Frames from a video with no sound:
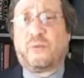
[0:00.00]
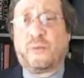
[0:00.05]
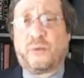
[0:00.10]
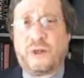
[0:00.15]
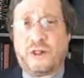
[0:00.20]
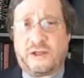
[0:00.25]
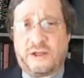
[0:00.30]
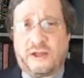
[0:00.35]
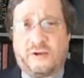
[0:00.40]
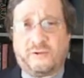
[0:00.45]

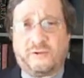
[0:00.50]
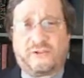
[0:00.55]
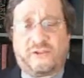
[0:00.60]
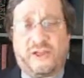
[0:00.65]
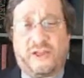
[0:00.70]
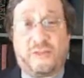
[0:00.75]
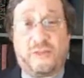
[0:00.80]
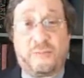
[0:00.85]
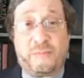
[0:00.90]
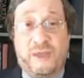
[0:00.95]
really
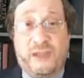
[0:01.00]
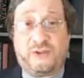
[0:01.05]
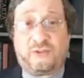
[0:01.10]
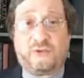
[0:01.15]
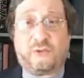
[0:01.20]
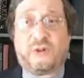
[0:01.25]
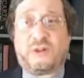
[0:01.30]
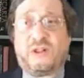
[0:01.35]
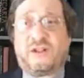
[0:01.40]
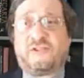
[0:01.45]
understand the
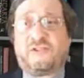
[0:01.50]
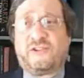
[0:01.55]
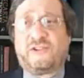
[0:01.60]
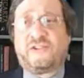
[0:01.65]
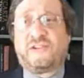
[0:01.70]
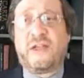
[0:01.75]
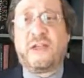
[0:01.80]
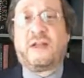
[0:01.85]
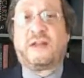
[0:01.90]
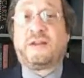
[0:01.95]
major
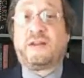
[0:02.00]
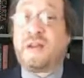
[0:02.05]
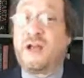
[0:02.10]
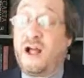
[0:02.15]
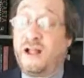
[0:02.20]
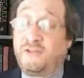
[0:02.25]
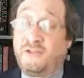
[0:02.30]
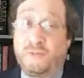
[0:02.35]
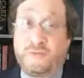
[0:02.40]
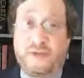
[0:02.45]
religions,
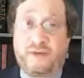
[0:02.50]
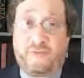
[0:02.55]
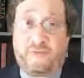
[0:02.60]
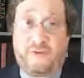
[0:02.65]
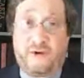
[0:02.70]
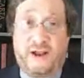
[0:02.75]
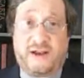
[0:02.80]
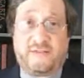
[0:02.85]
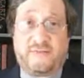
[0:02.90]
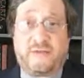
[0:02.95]
not to be
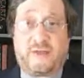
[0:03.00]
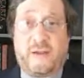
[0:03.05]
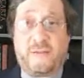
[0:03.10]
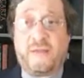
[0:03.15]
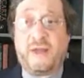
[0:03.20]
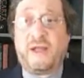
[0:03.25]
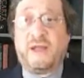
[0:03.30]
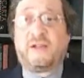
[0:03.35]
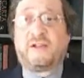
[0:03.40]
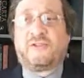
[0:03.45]
afraid of
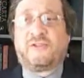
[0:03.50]
them,